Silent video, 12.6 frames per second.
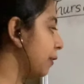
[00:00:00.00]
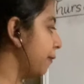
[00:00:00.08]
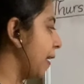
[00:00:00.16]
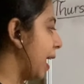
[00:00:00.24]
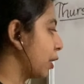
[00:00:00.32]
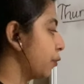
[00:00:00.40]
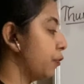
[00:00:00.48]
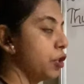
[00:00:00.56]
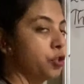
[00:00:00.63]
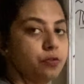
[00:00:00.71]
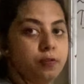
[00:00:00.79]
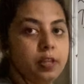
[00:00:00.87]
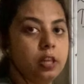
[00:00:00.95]
fact
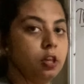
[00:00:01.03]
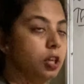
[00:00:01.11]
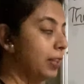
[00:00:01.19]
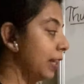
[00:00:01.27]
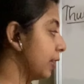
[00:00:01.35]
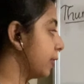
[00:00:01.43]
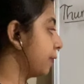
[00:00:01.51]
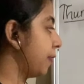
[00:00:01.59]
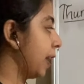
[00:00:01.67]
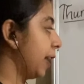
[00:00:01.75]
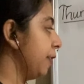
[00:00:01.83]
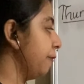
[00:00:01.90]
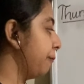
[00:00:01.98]
which we learned, that is
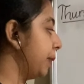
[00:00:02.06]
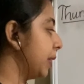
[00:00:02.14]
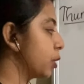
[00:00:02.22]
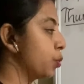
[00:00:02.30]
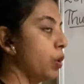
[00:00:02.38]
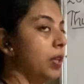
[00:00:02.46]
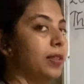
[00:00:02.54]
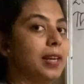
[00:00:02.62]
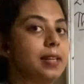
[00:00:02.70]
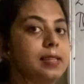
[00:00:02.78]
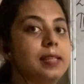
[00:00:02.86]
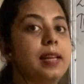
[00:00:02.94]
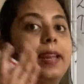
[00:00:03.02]
5 plus 1, that
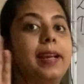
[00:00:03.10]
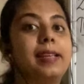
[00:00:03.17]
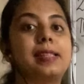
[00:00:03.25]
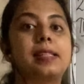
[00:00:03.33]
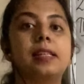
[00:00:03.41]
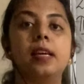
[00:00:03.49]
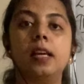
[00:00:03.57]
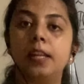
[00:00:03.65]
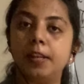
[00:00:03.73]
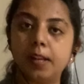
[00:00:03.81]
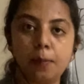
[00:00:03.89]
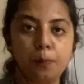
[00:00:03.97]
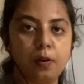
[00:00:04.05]
is the next
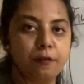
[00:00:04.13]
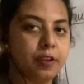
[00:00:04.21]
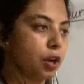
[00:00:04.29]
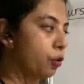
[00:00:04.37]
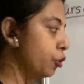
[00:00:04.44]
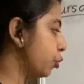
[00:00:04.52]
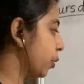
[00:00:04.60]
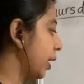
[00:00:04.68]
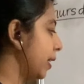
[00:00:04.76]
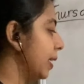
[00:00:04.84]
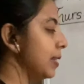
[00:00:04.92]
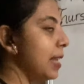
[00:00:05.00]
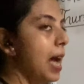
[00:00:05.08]
number we are going to
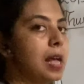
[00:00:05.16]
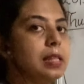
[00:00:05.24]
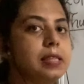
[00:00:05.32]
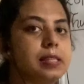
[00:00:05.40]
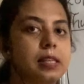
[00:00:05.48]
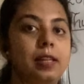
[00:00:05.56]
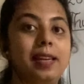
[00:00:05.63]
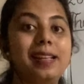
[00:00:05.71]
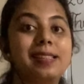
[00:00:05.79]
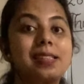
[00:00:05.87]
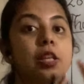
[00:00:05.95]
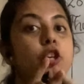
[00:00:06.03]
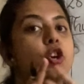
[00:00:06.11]
get as answer.
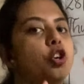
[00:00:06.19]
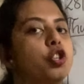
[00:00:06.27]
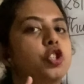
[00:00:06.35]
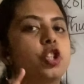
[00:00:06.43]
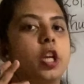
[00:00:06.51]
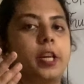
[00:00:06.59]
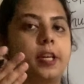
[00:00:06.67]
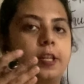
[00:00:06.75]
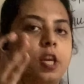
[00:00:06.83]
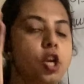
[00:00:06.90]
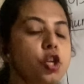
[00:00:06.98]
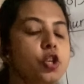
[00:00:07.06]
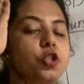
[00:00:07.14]
Let's cross check it.
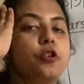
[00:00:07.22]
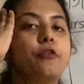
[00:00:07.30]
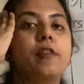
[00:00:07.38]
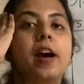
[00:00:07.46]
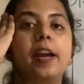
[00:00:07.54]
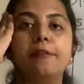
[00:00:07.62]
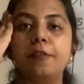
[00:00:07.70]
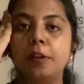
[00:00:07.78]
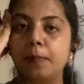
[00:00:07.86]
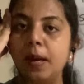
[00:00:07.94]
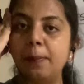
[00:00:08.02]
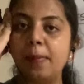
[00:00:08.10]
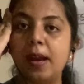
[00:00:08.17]
So 5 in
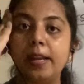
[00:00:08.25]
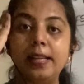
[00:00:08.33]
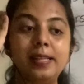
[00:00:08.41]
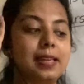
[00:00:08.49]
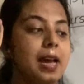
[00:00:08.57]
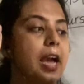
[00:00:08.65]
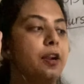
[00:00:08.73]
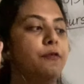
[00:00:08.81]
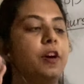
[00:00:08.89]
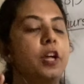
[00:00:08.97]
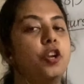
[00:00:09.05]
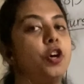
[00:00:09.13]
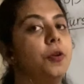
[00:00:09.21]
my mind and
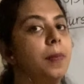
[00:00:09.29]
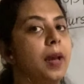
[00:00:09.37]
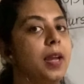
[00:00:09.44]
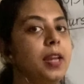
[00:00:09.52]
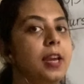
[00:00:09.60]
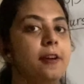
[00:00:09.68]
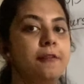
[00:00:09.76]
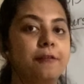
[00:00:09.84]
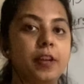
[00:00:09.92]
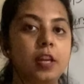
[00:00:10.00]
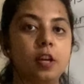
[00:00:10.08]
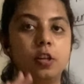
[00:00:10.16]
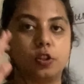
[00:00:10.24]
1 on my
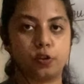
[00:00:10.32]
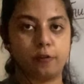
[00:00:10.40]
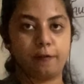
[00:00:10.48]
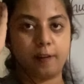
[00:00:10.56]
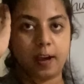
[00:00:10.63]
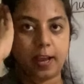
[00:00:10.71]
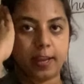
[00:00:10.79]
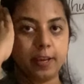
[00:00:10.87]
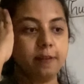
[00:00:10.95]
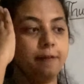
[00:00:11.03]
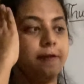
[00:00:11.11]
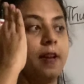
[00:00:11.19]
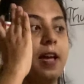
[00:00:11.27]
finger. So
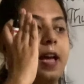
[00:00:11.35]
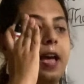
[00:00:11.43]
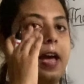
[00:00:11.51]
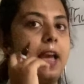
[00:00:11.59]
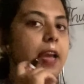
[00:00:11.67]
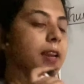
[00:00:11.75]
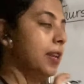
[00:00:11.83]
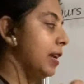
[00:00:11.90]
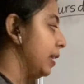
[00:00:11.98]
5 and